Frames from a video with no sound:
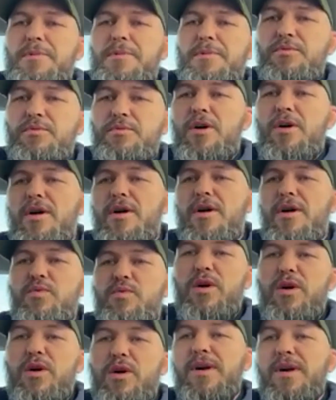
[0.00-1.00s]
you want to be a
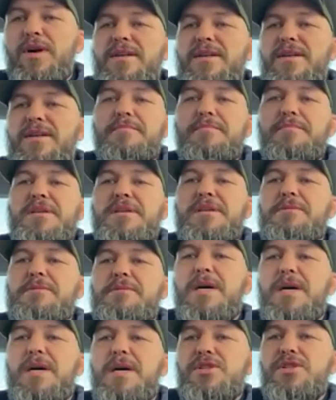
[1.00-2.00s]
well-rounded
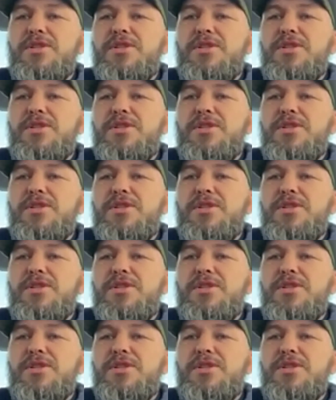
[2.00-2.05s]
mixed